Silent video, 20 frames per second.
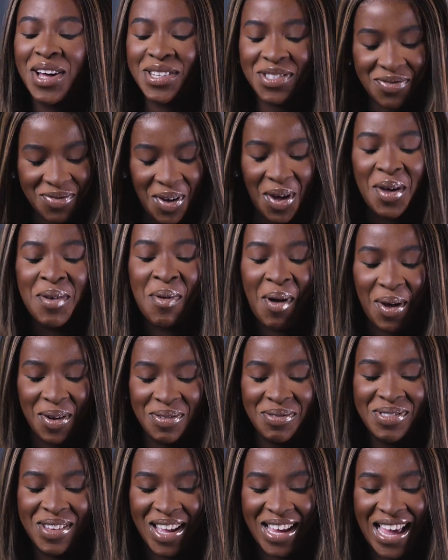
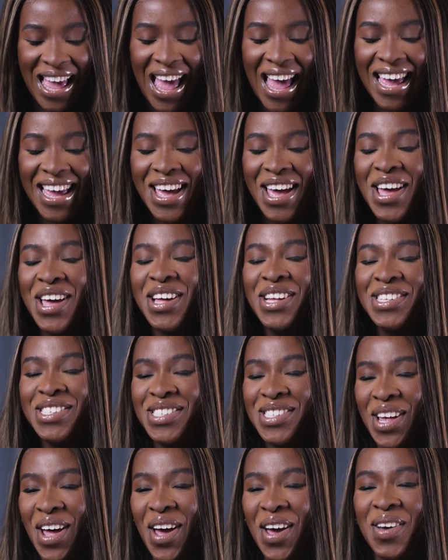FOMO, okay?
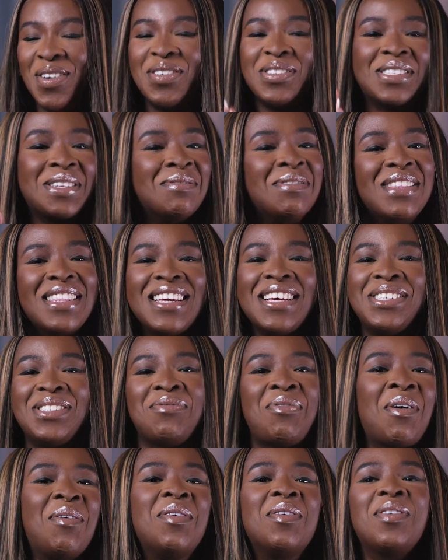So some of these
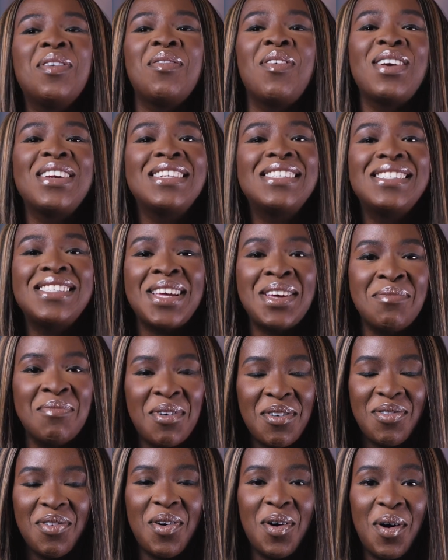you probably would have already seen
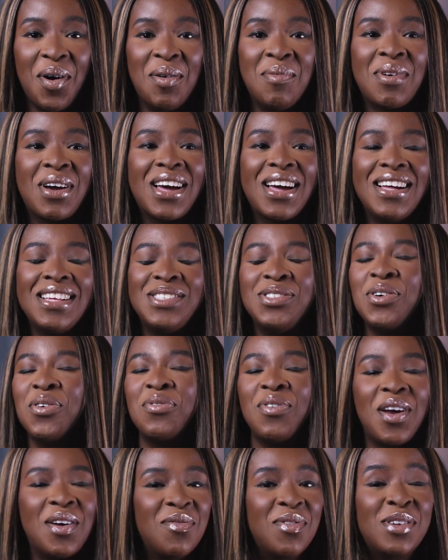before because your
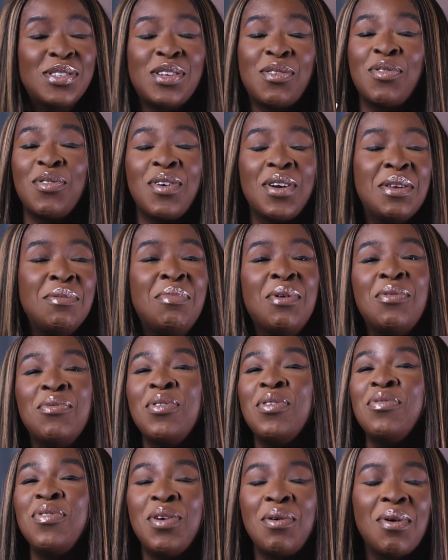favorites have already been
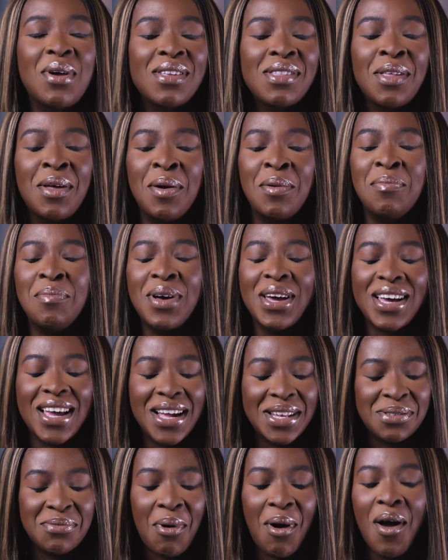reviewing them, but
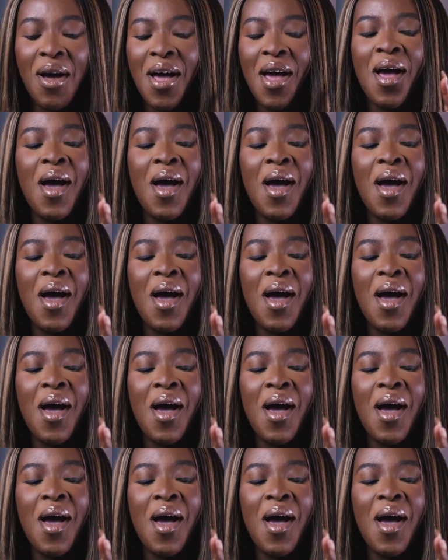guess what?